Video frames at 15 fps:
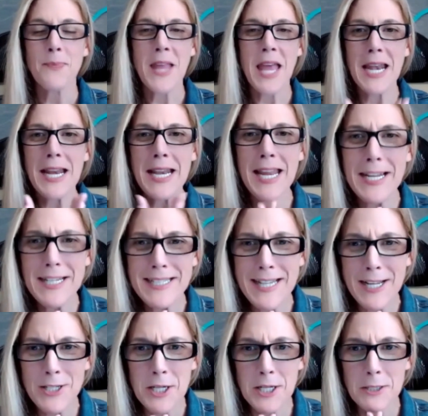and Anita
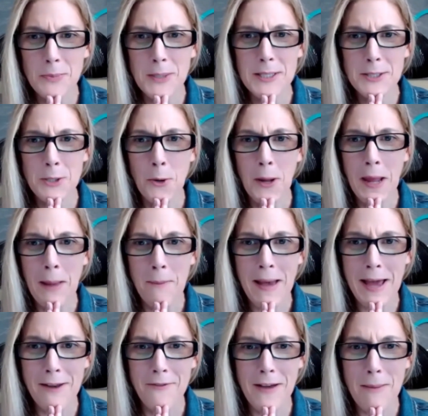Sanchez, please don't get
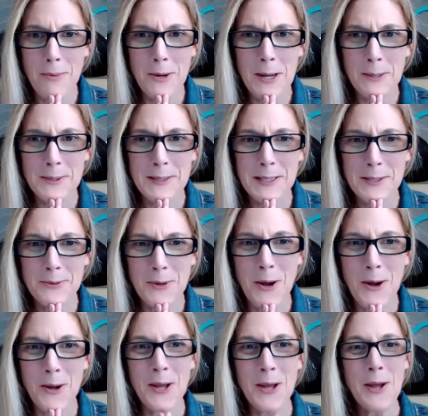mad if I pronounce this
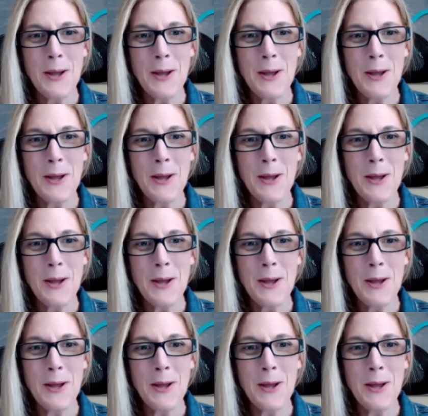wrong,